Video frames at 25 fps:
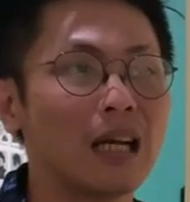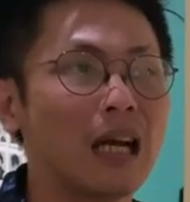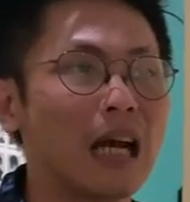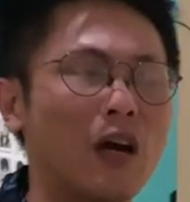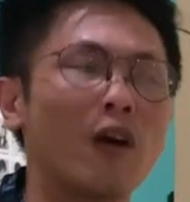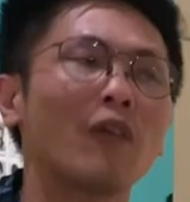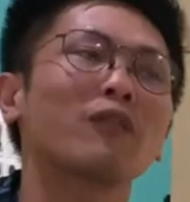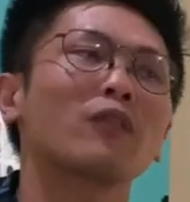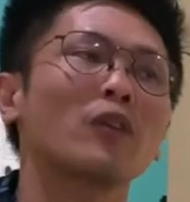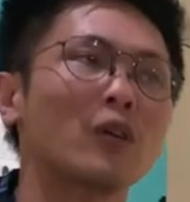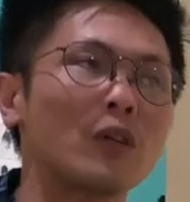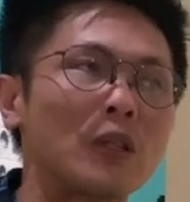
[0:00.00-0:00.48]

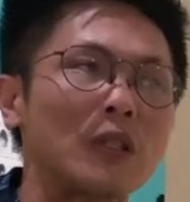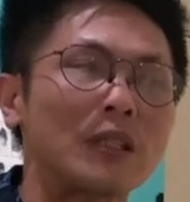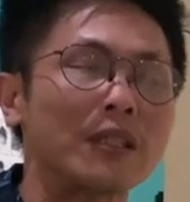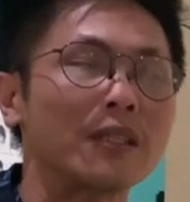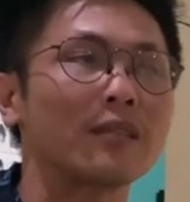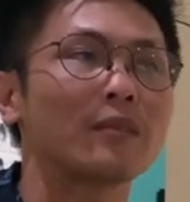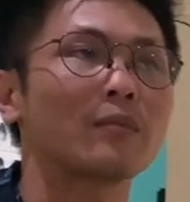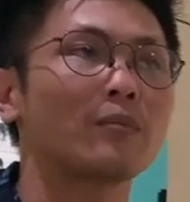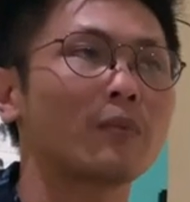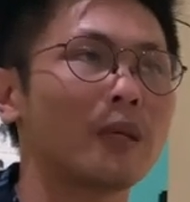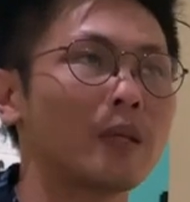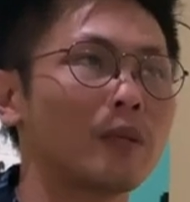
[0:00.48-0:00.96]
Of
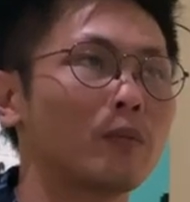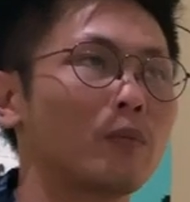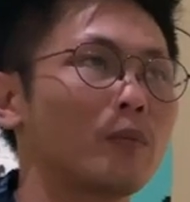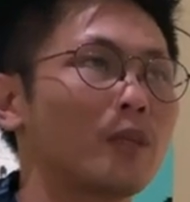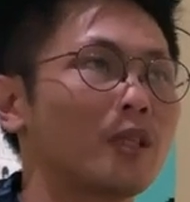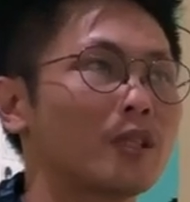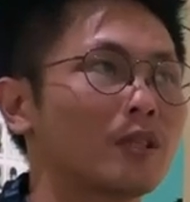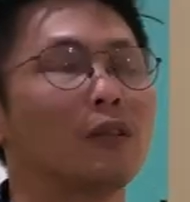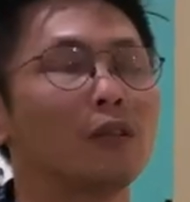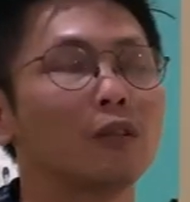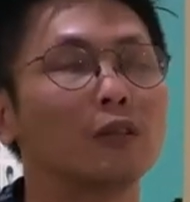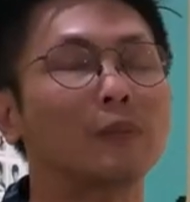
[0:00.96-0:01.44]
course, when
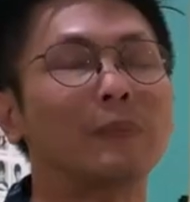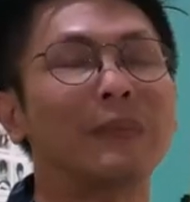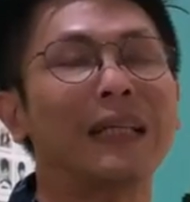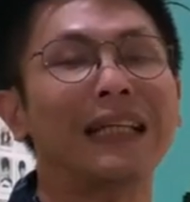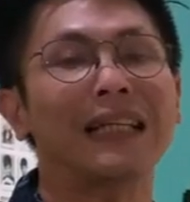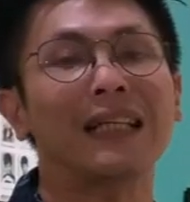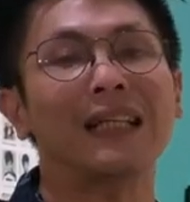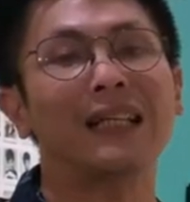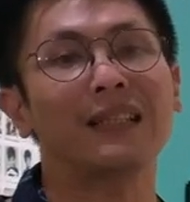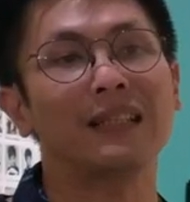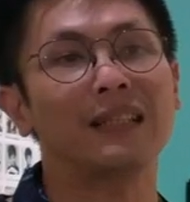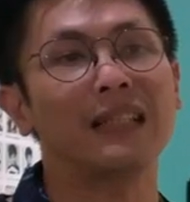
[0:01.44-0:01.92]
we look
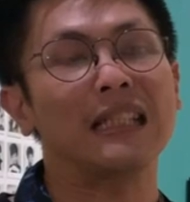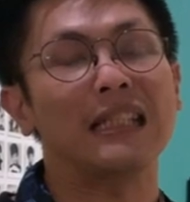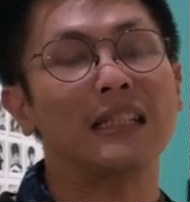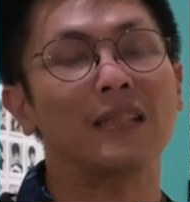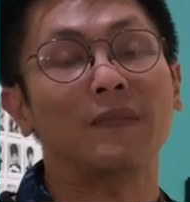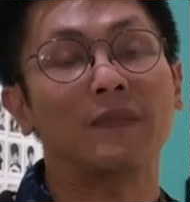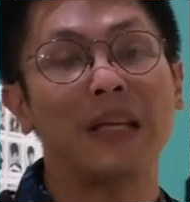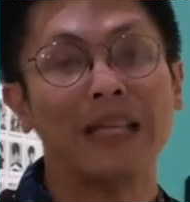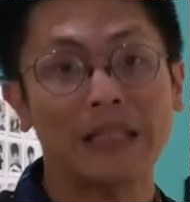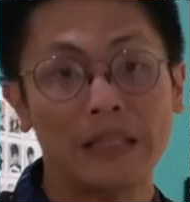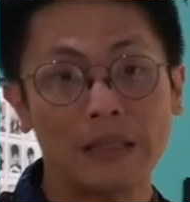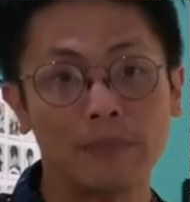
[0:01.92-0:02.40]
back at
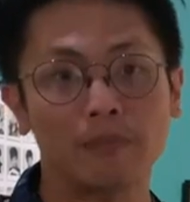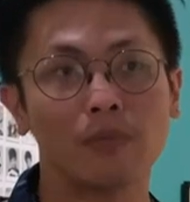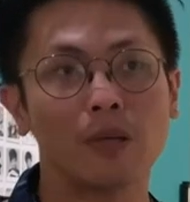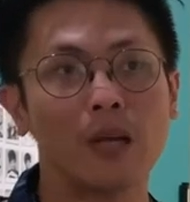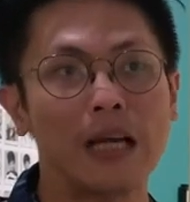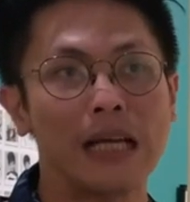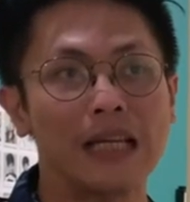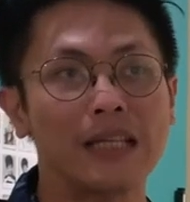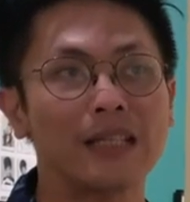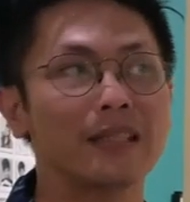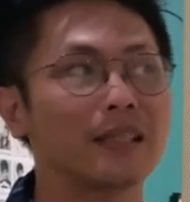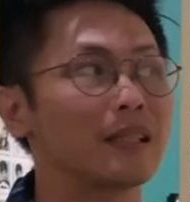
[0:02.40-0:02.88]
this
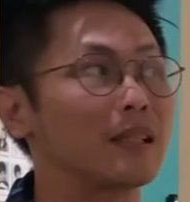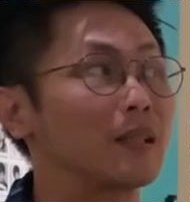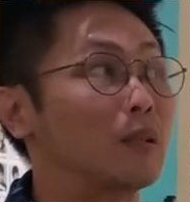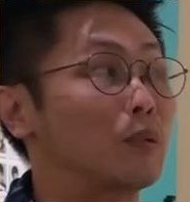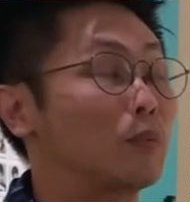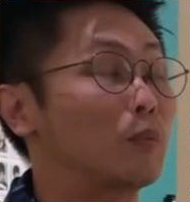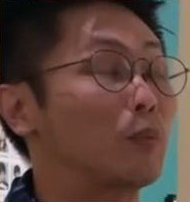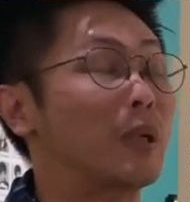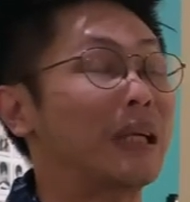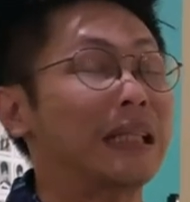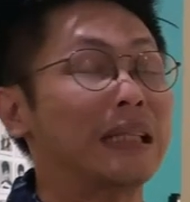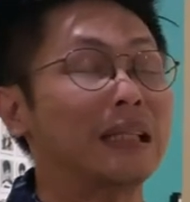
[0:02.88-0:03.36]
enterprise
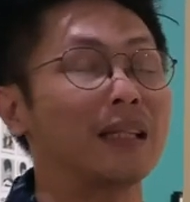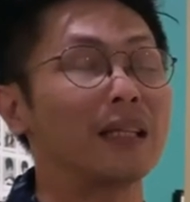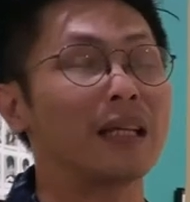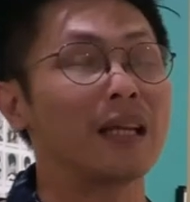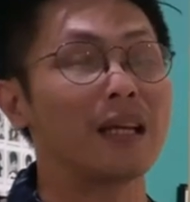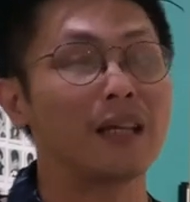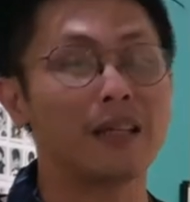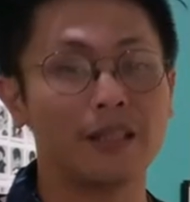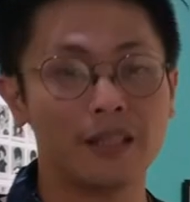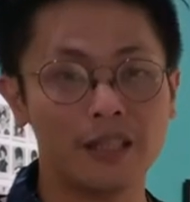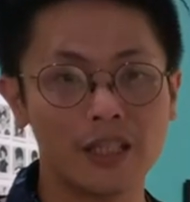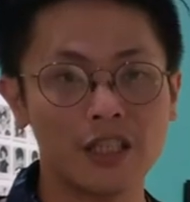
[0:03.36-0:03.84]
in what
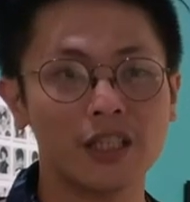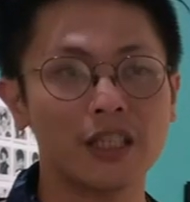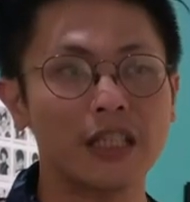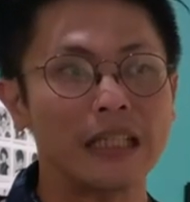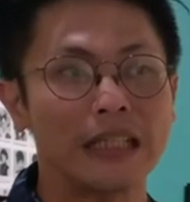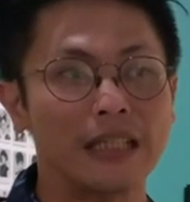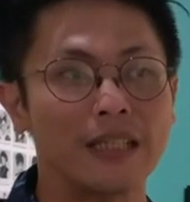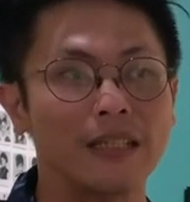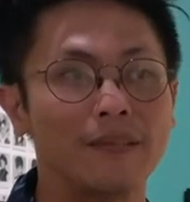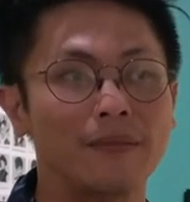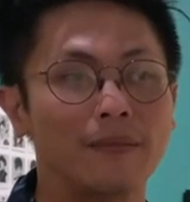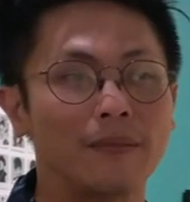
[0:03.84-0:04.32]
their
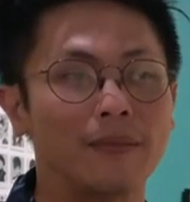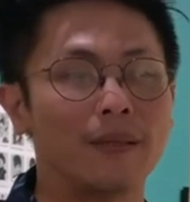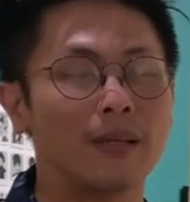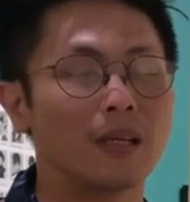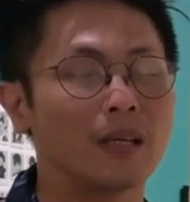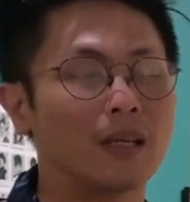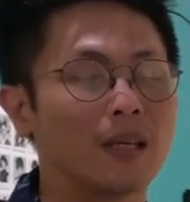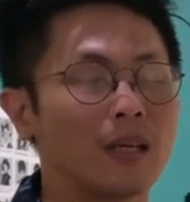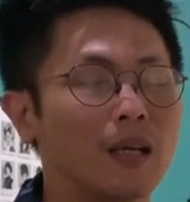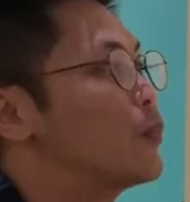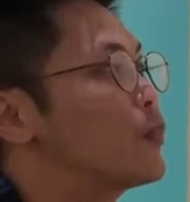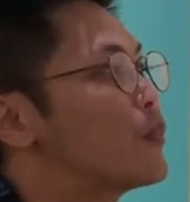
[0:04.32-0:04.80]
initiative,
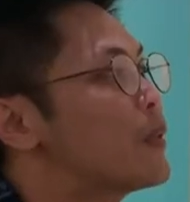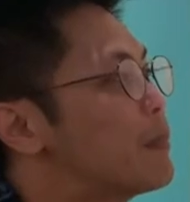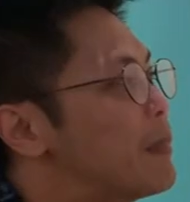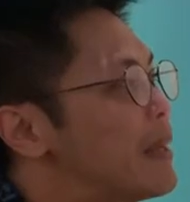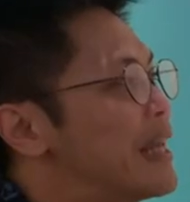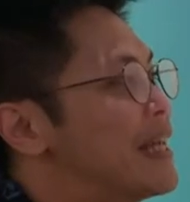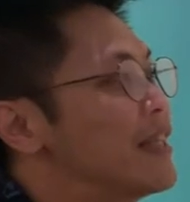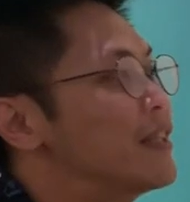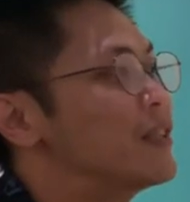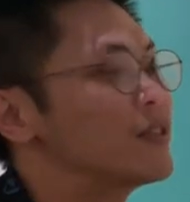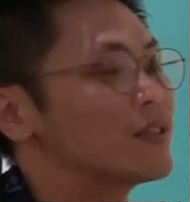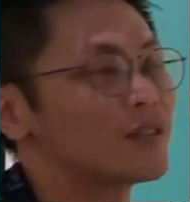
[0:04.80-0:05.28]
we
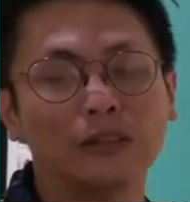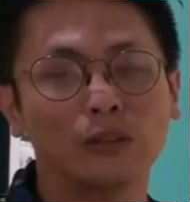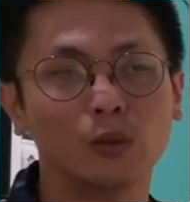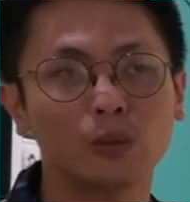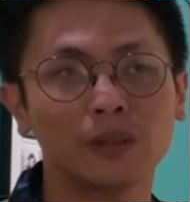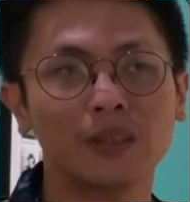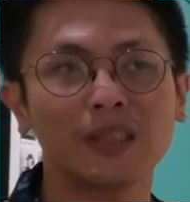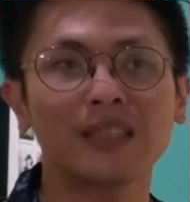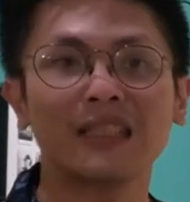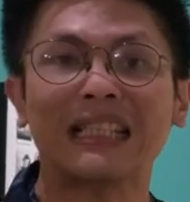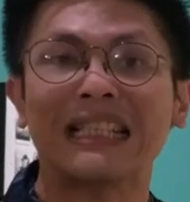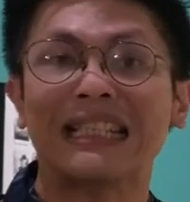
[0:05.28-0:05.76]
begin to
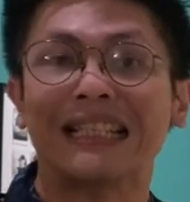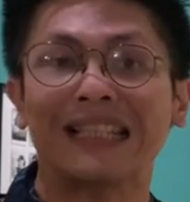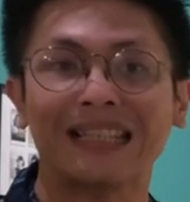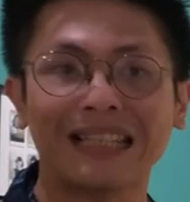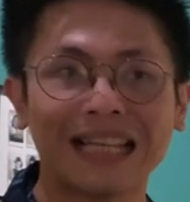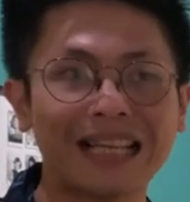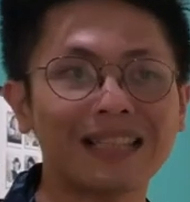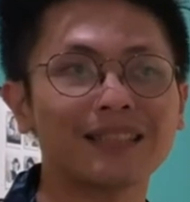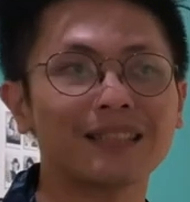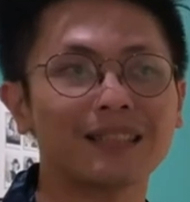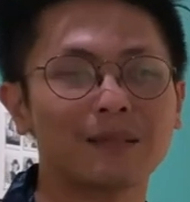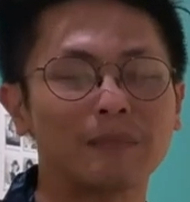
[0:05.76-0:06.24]
notice in the
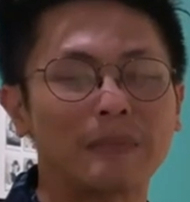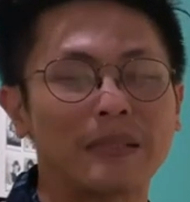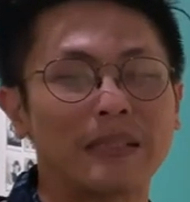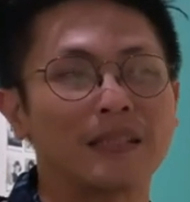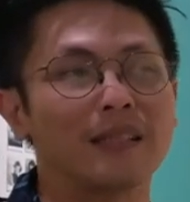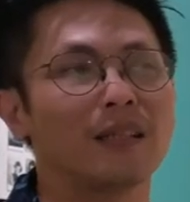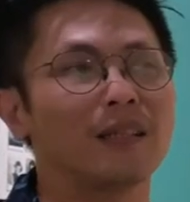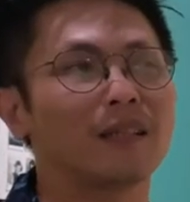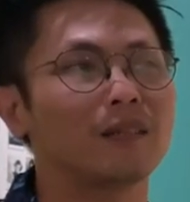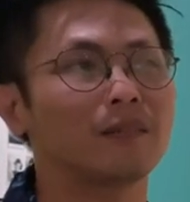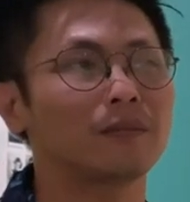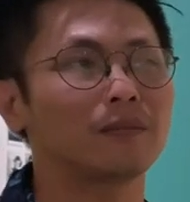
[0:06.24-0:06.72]
text
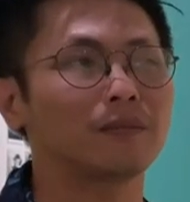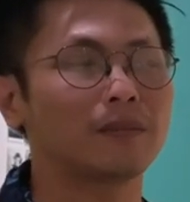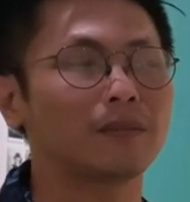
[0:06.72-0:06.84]
themselves